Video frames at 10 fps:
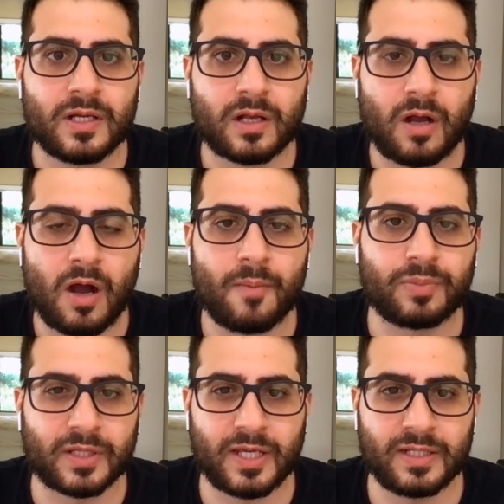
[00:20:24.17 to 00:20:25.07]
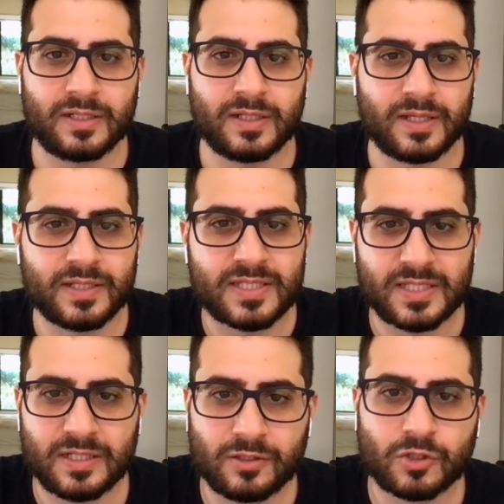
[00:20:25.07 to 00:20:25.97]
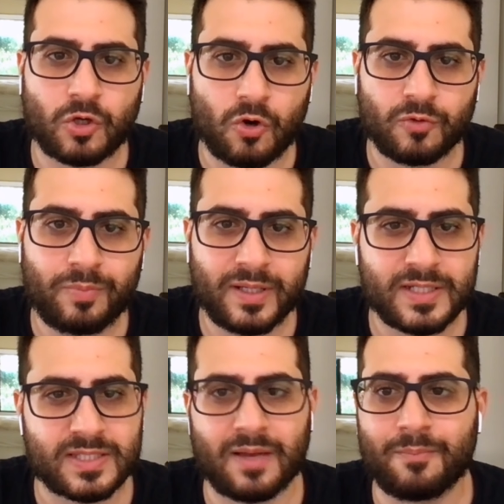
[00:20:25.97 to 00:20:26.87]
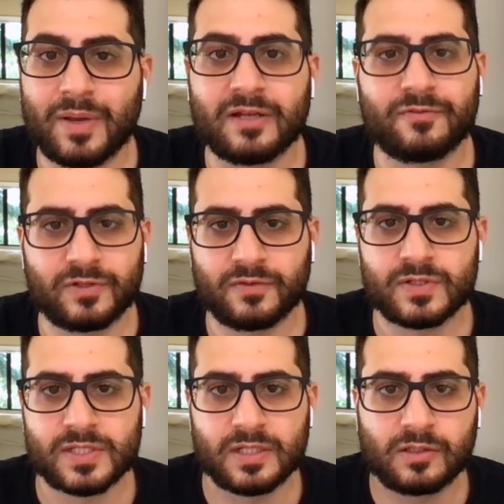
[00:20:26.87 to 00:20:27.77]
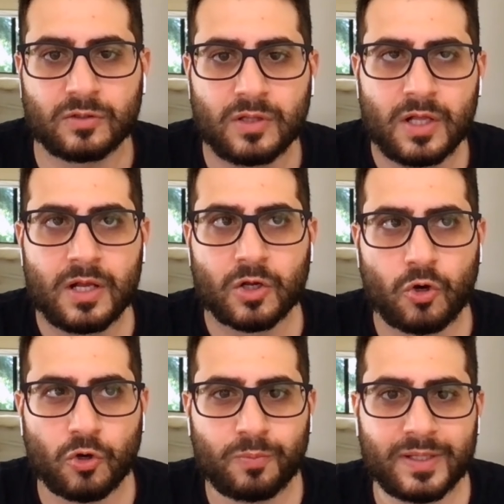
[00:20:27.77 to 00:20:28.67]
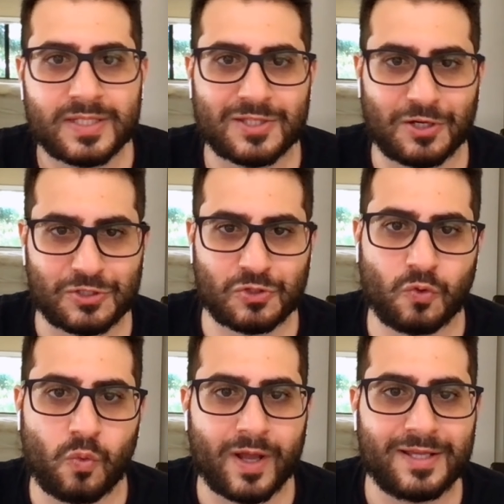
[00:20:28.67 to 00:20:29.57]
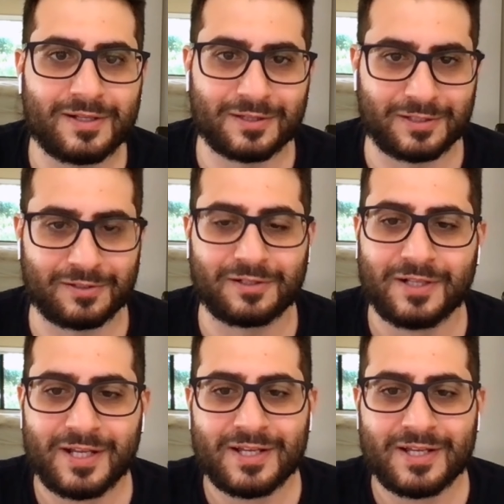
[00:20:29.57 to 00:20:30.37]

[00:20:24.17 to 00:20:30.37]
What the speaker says: complicated, and the single code base, that benefit of a single code base, starts to wane a little.